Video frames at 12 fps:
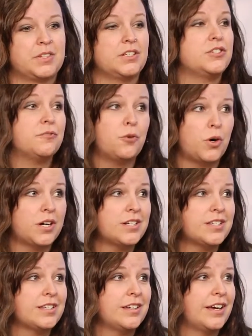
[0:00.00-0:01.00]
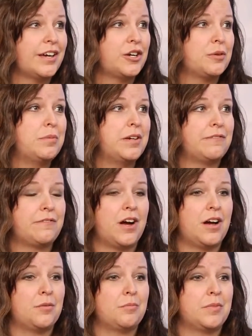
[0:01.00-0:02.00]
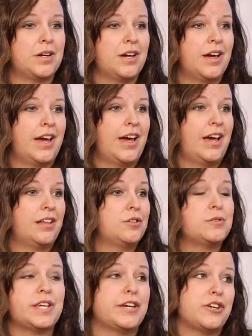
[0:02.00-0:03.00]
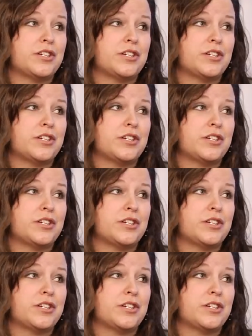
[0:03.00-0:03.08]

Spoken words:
divorce, it could be from losing your